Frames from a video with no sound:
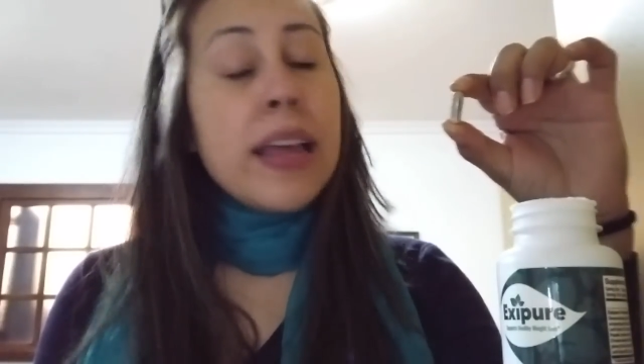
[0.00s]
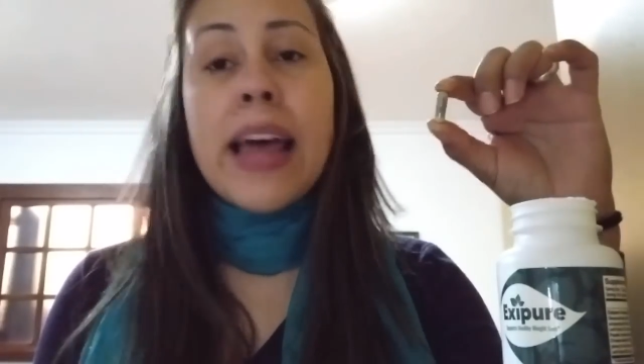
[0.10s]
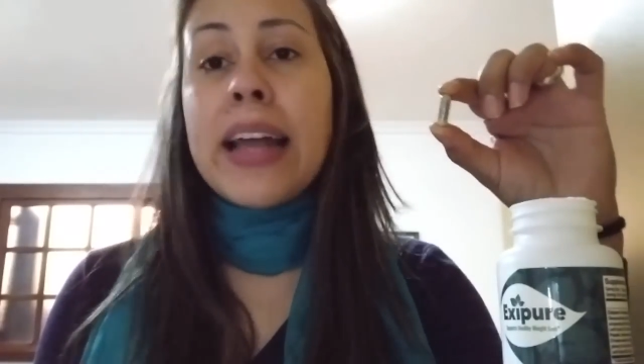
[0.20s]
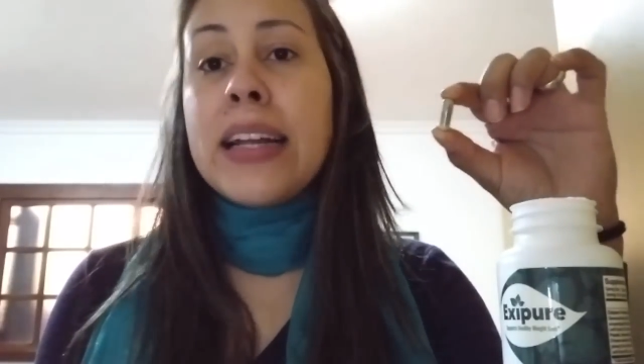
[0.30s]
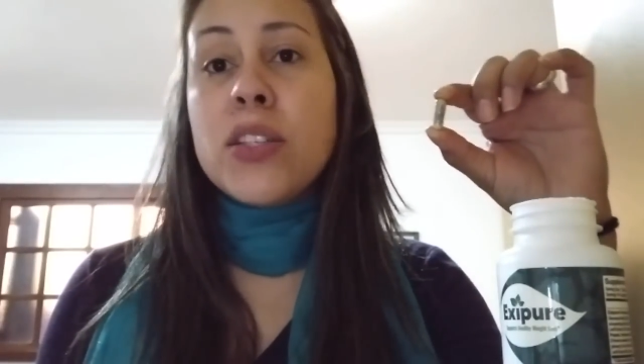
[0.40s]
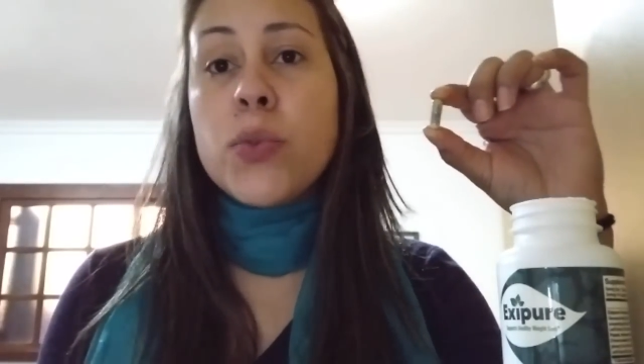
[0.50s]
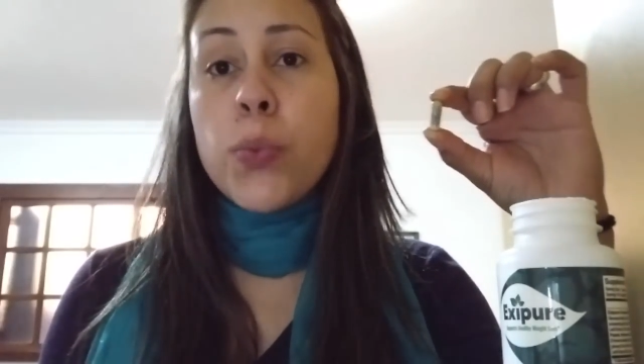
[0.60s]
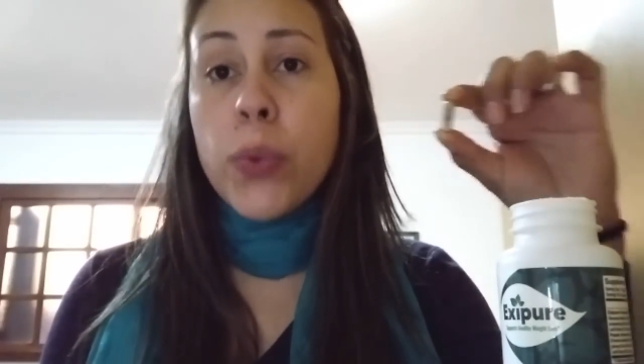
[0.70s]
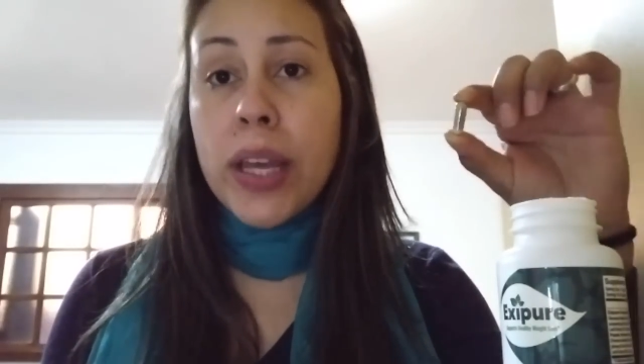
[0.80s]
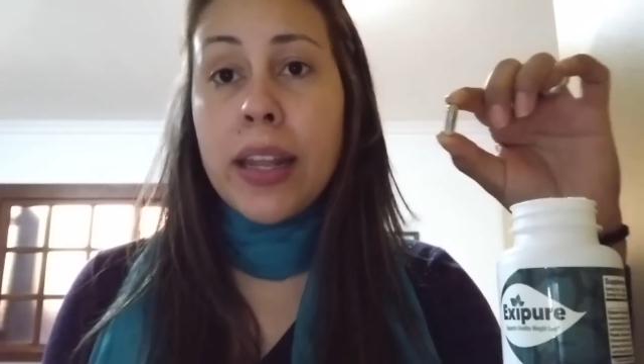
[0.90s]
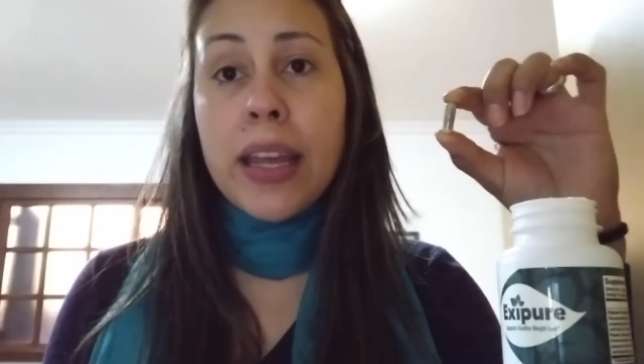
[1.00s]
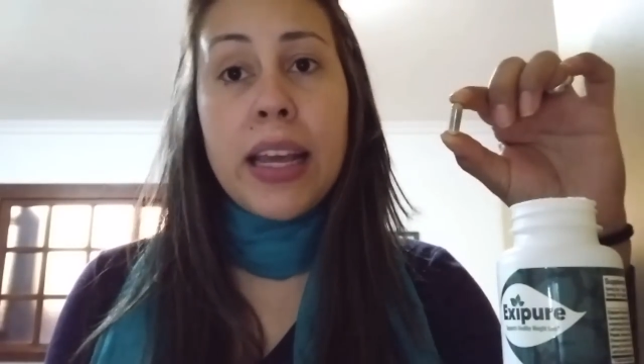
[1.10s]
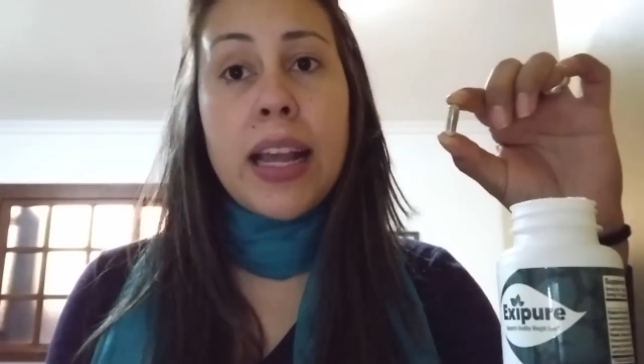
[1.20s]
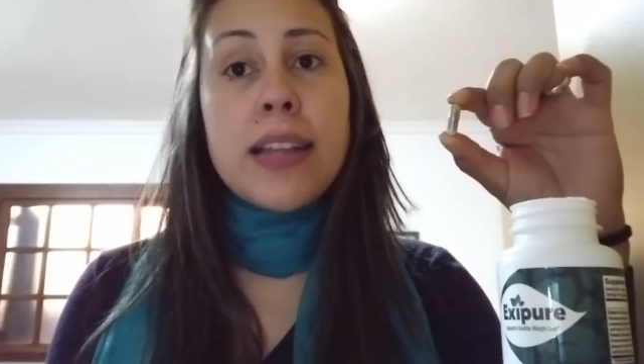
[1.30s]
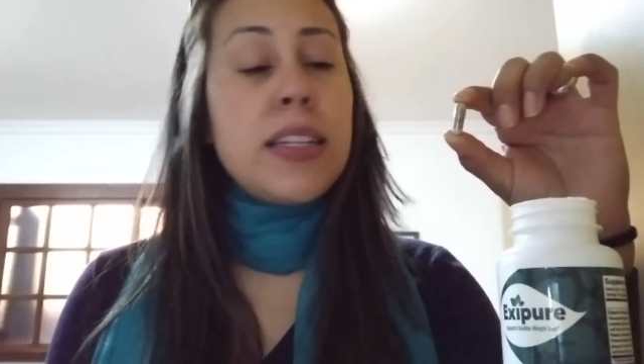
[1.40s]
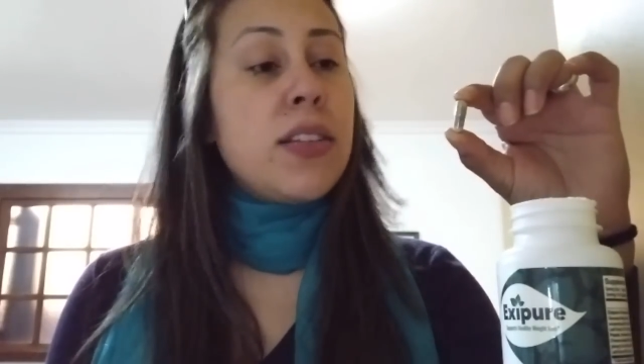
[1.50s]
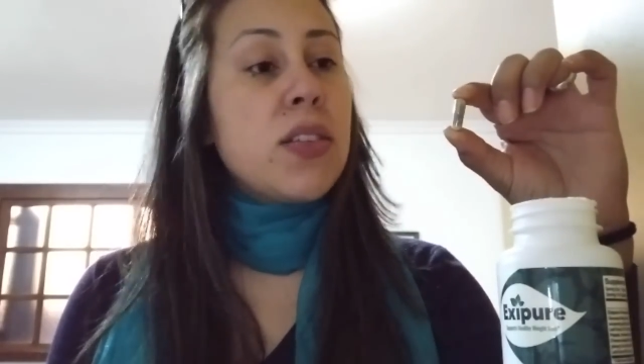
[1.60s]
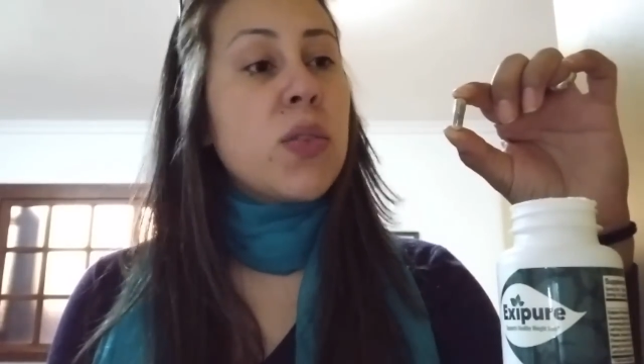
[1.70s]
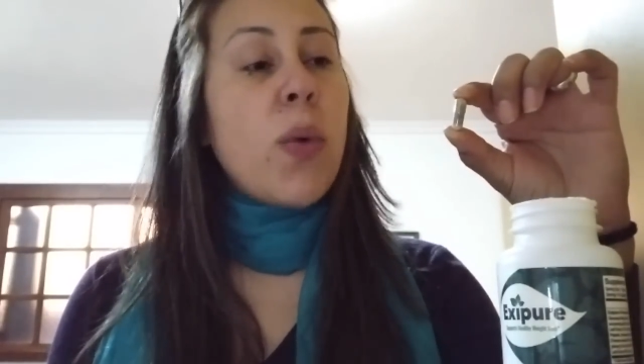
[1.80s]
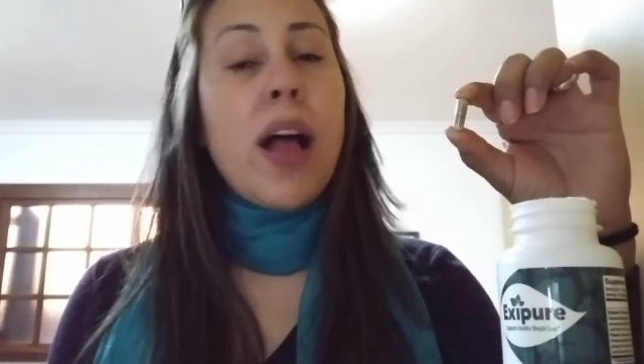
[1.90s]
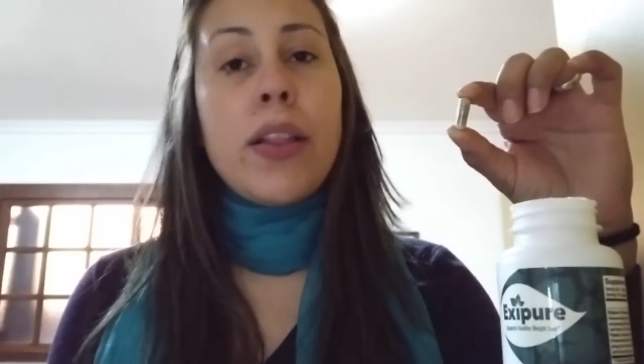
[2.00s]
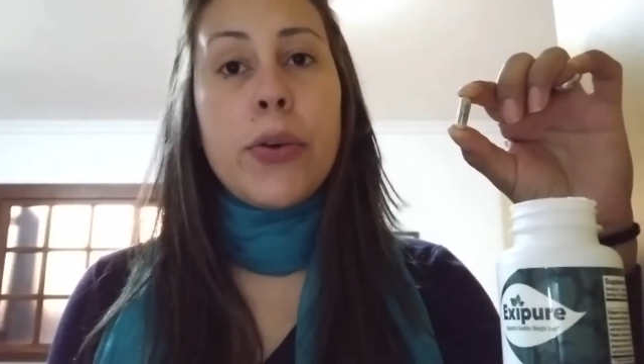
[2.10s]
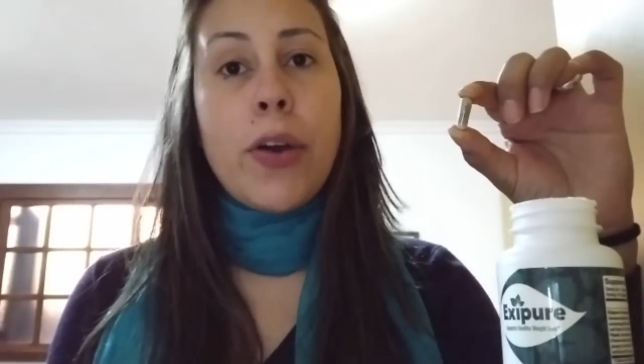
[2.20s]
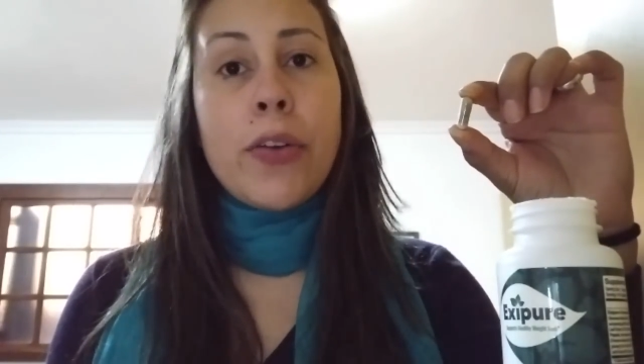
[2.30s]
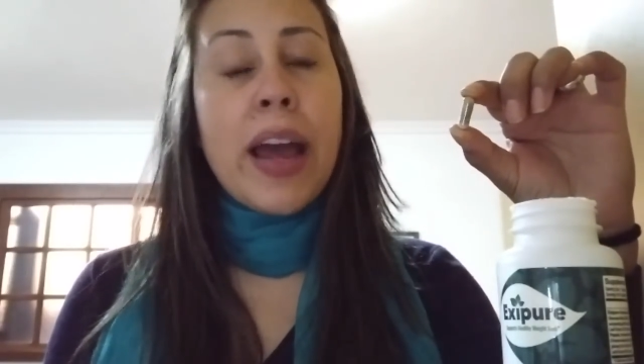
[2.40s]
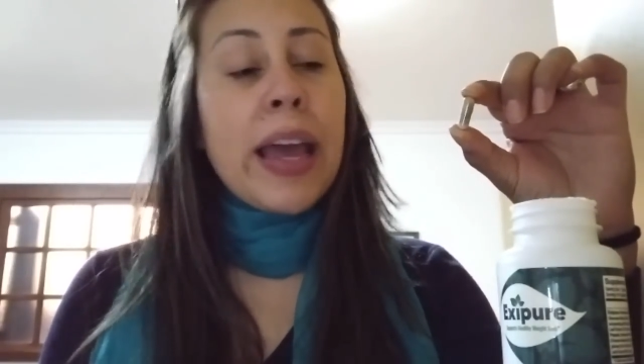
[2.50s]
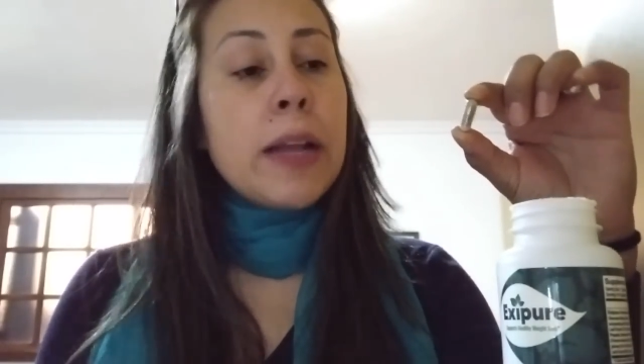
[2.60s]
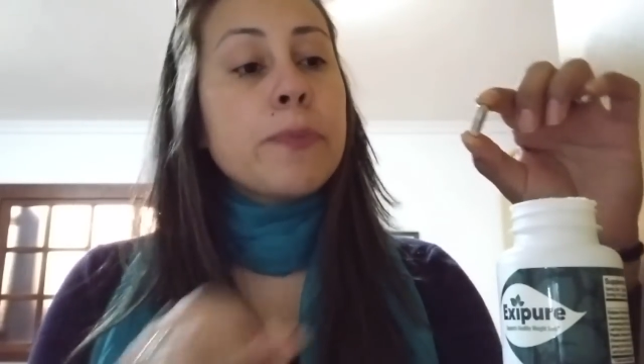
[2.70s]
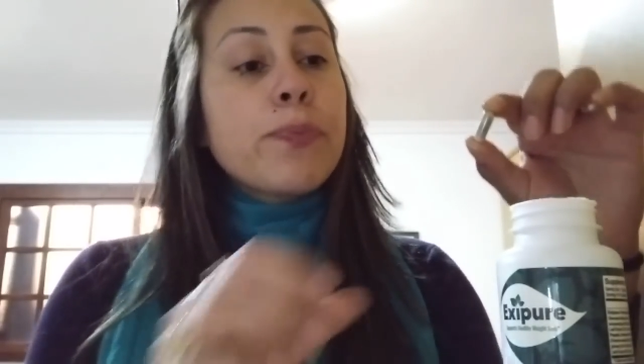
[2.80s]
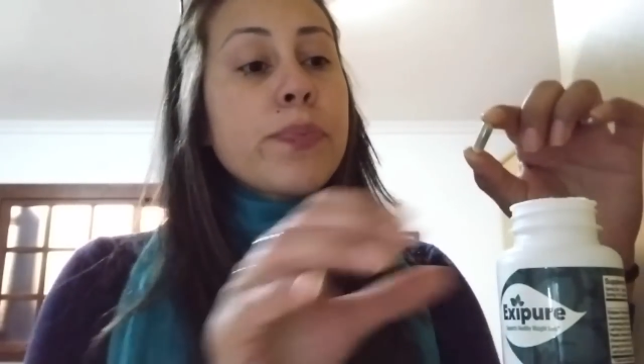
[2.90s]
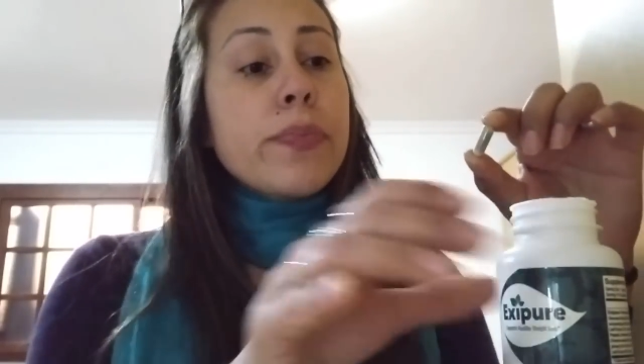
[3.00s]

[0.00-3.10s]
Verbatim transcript: that it's really easy to swallow, all right?